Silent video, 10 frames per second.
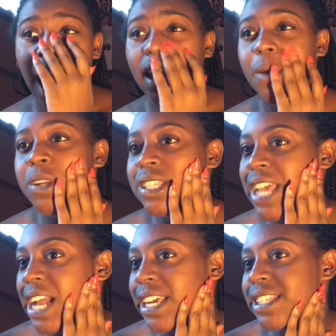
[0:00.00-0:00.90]
And I wouldn't
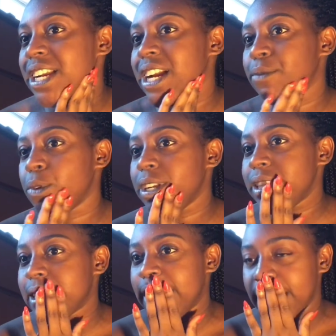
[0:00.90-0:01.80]
say I necessarily have oily
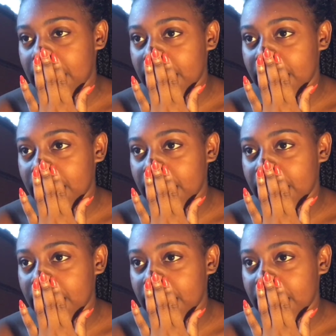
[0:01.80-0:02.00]
skin.